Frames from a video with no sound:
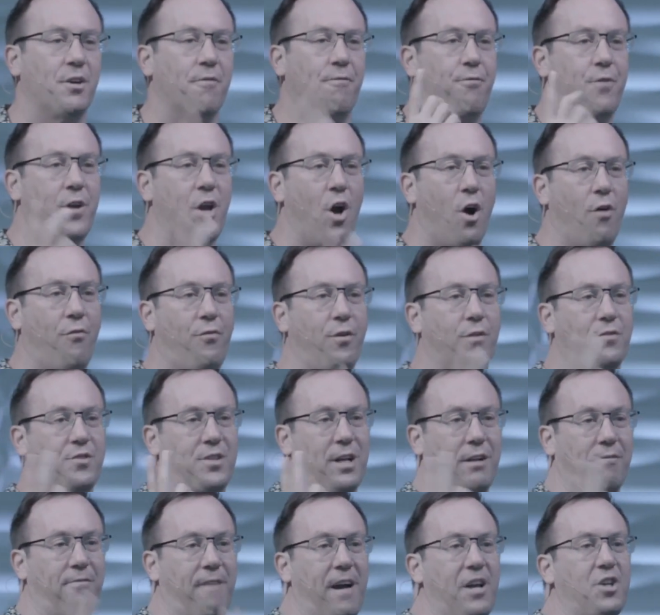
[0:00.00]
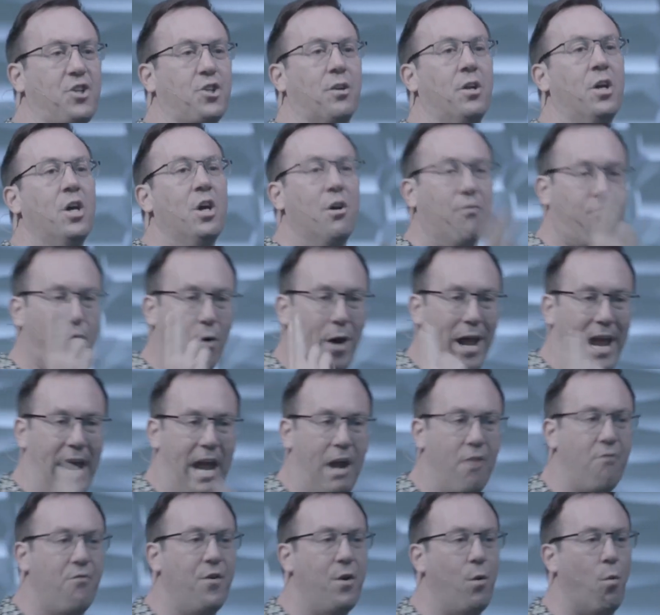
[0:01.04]
free offer of salvation for
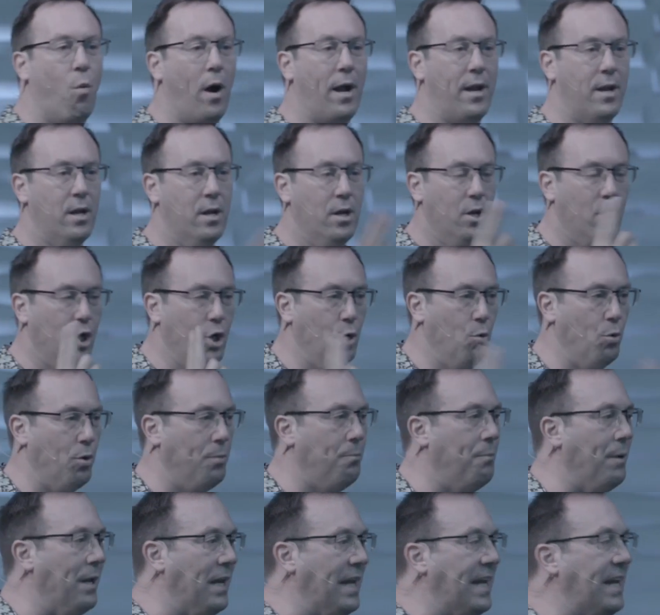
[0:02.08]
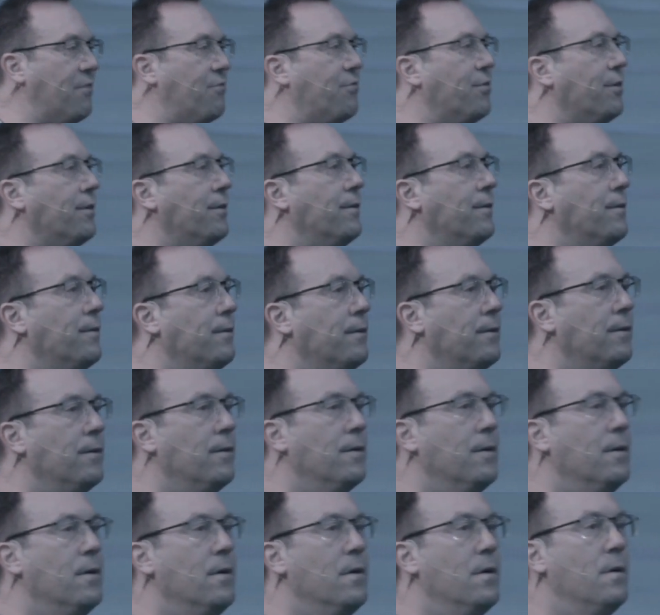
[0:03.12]
everyone who would believe.
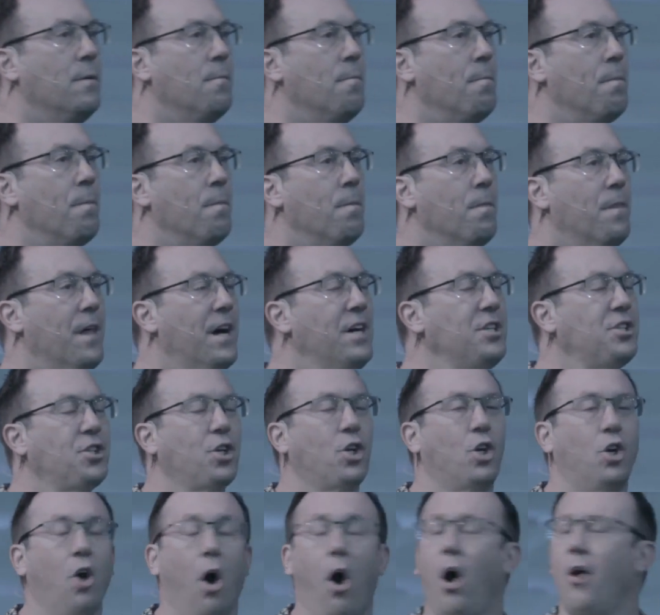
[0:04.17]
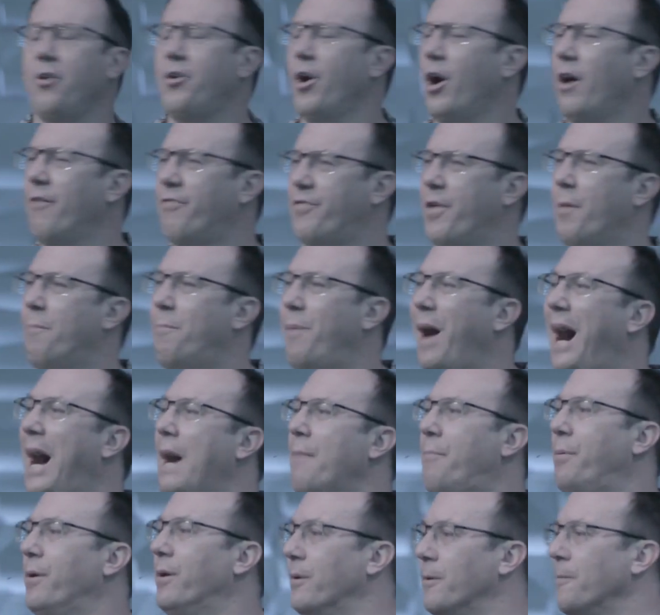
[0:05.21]
This God of the
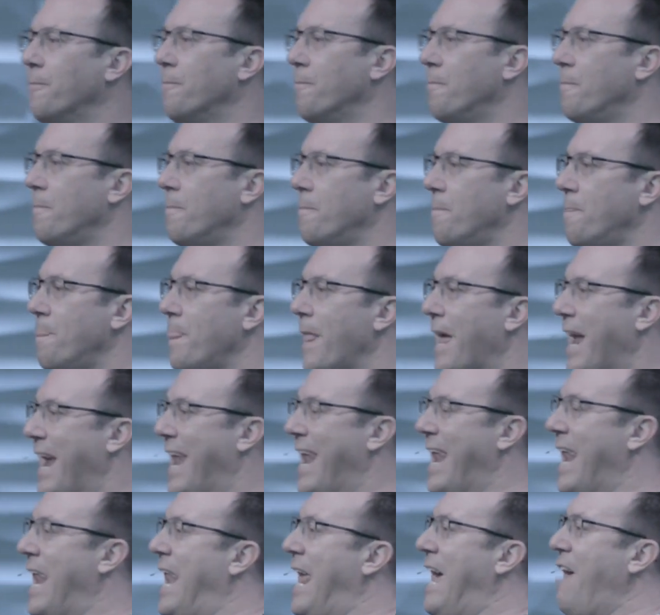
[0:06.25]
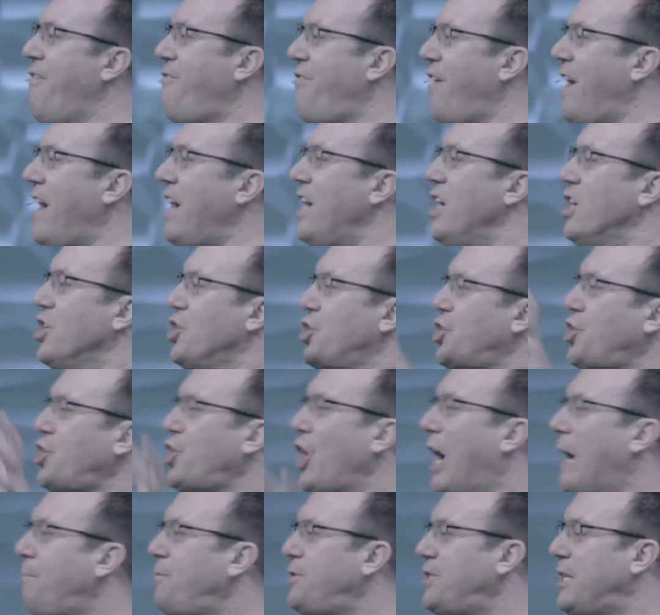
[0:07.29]
Bible never
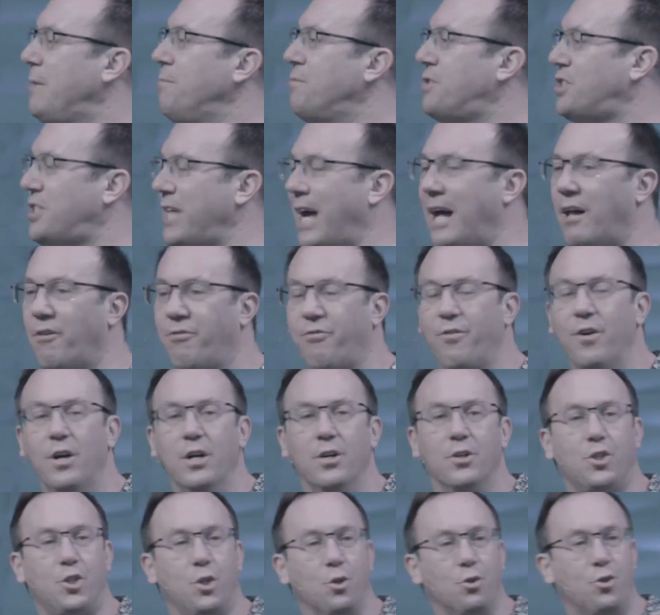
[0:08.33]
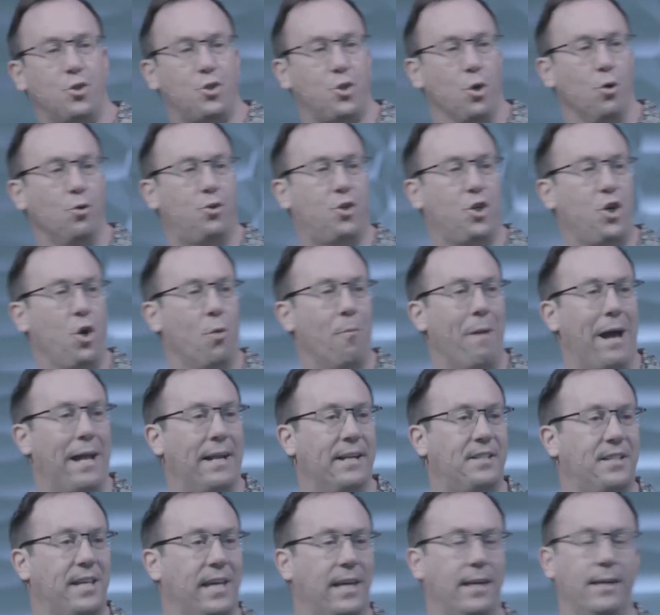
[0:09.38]
shapes himself to suit
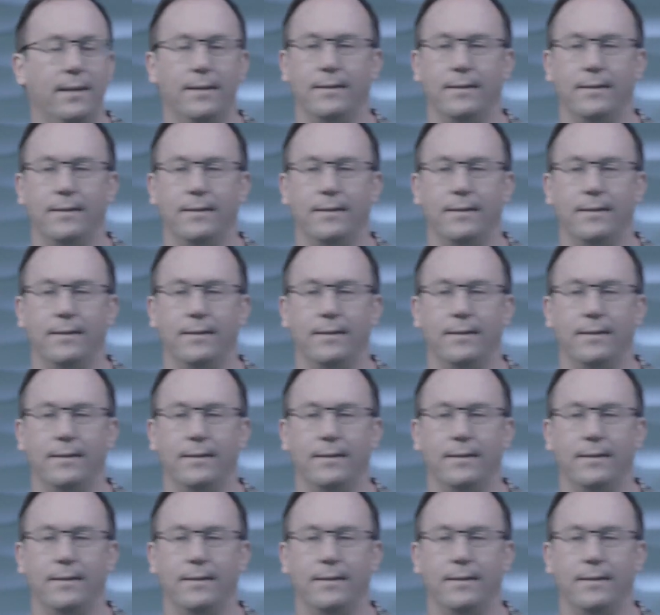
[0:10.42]
humanity.